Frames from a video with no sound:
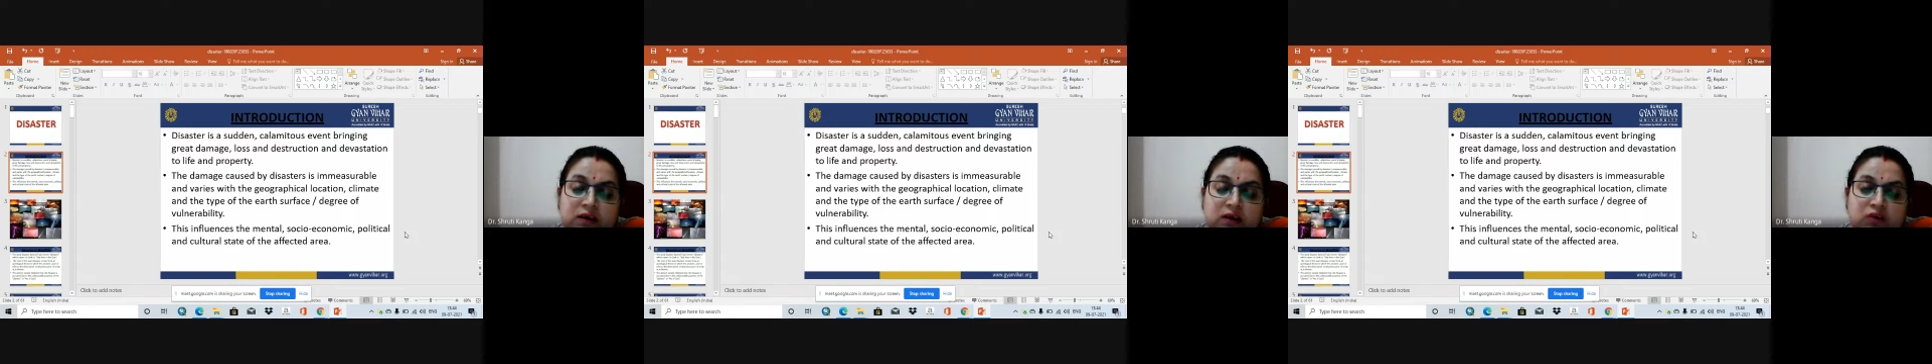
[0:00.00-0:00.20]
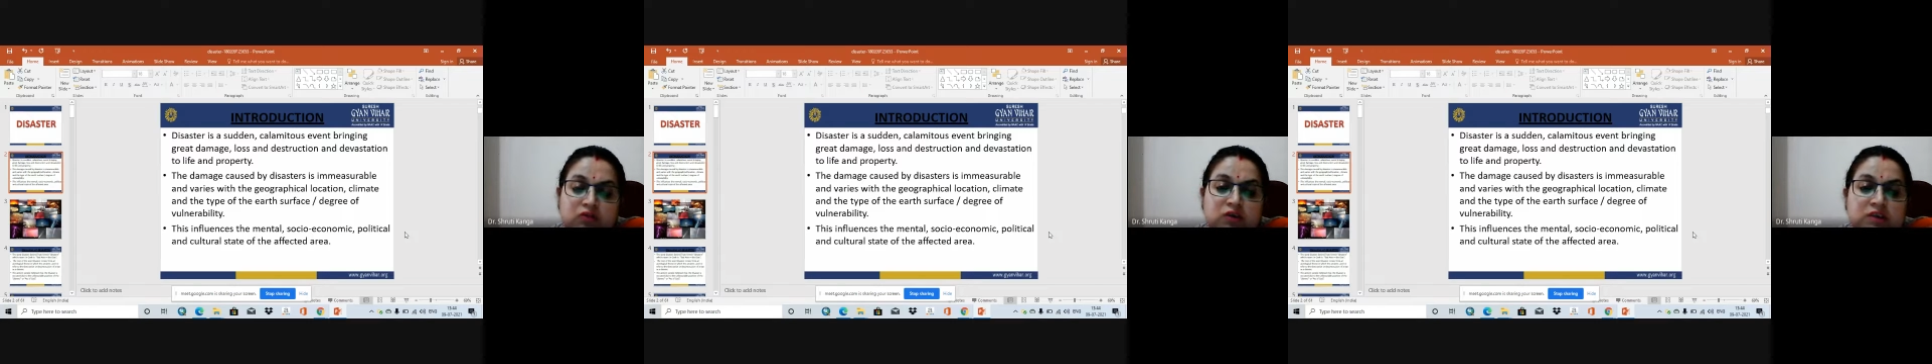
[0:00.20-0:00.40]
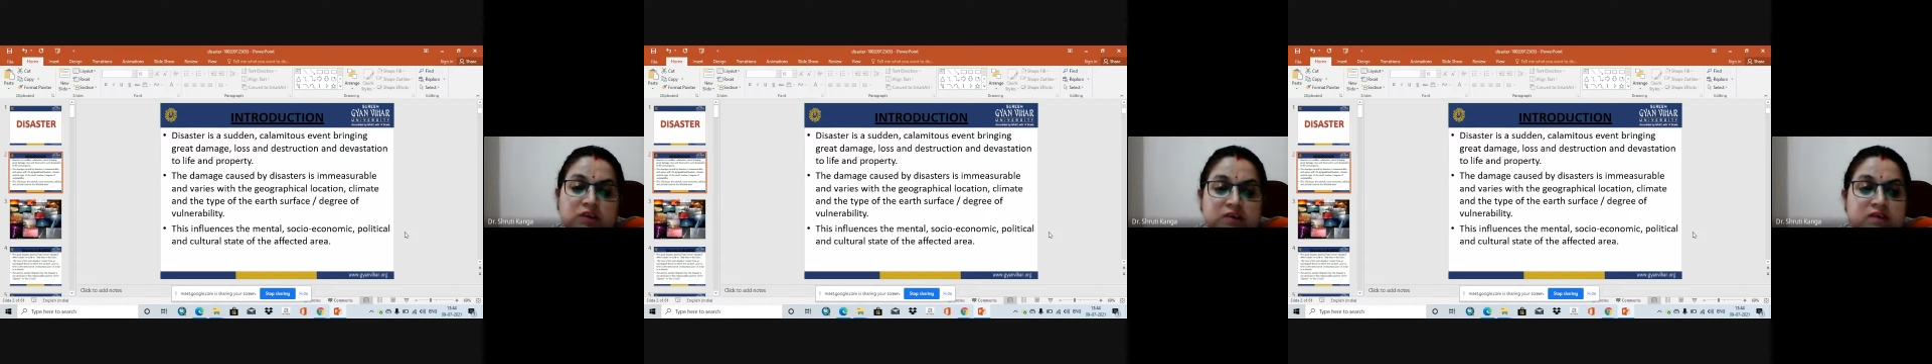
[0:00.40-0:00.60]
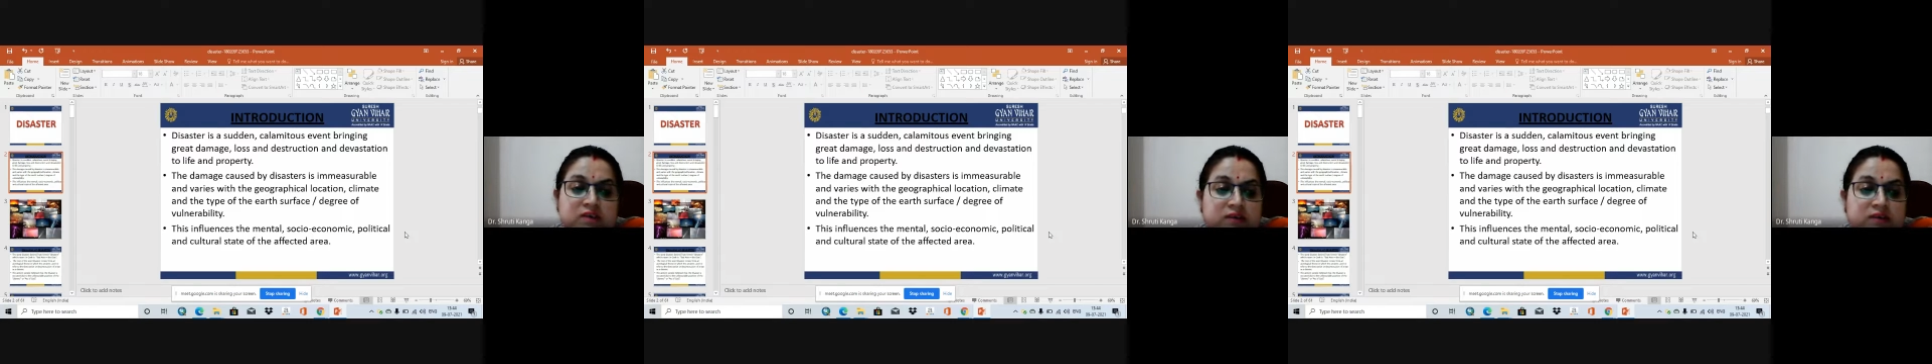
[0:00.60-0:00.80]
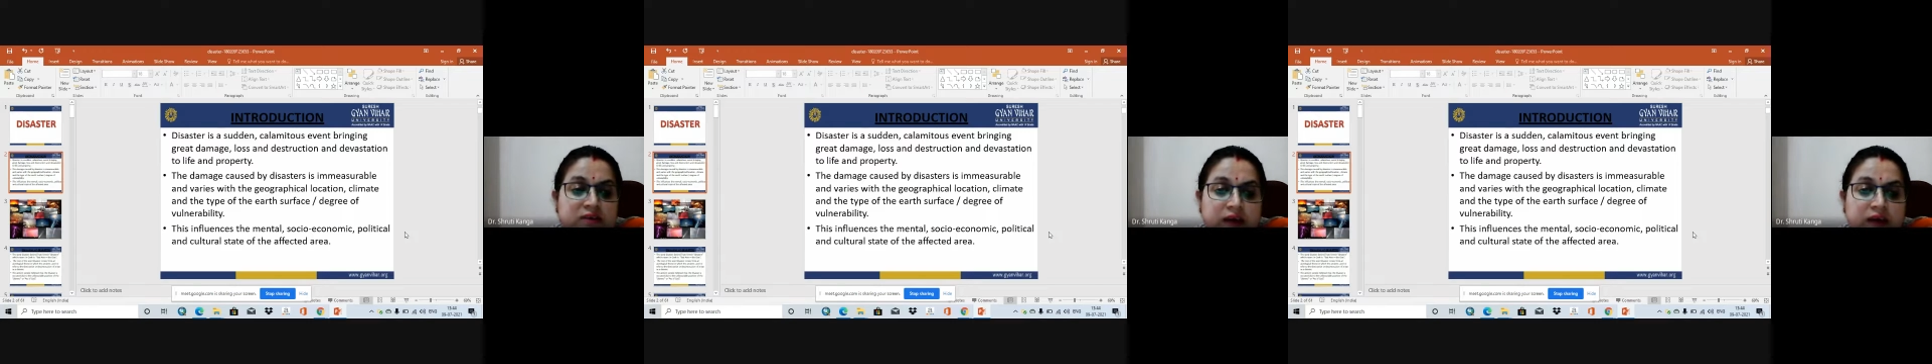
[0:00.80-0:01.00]
which
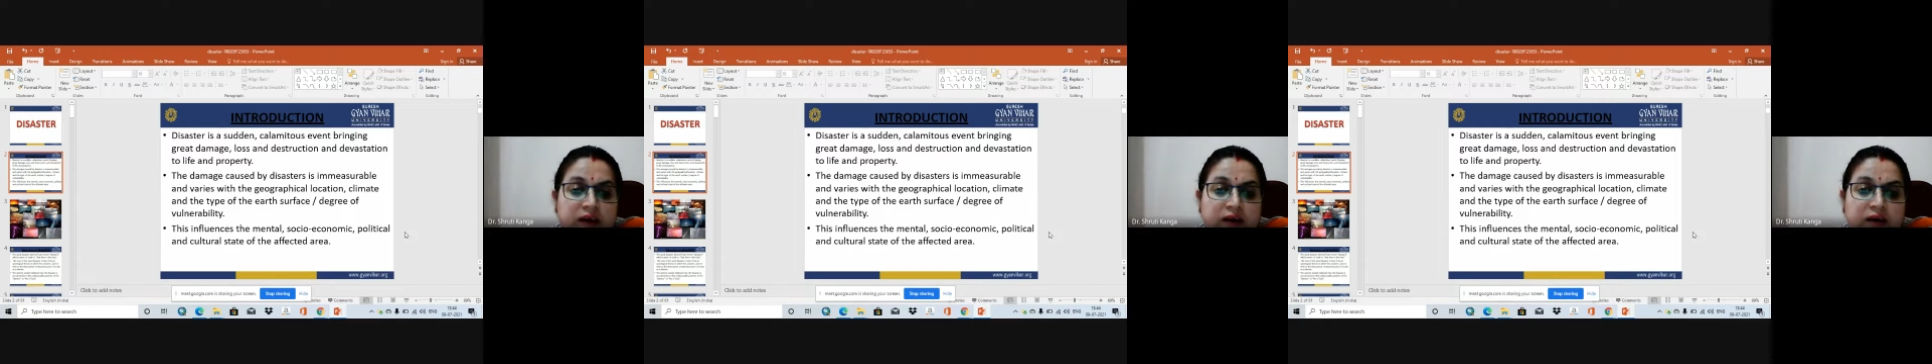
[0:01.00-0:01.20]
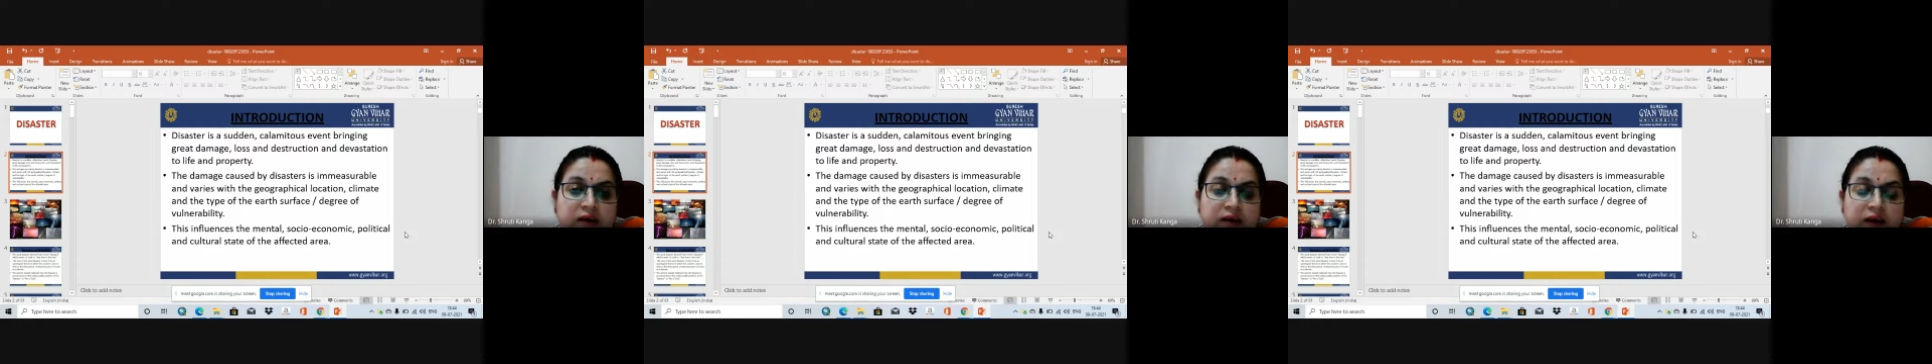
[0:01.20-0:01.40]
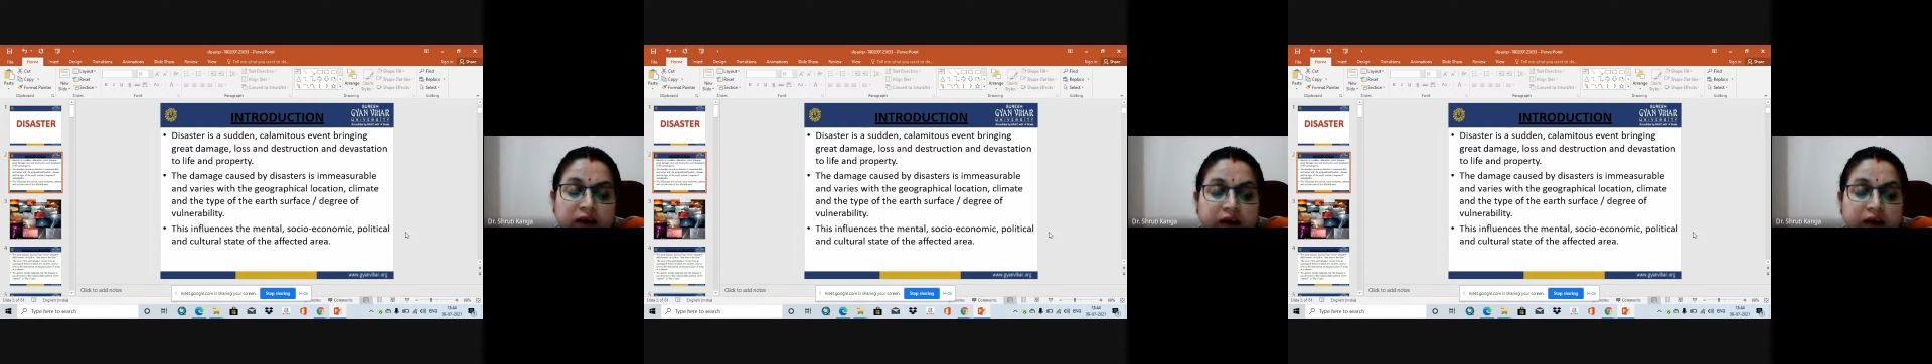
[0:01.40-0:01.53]
is there